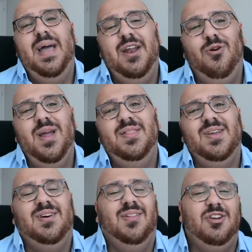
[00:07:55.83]
Panerai in
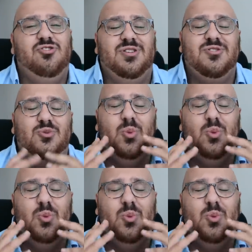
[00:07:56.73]
the collection as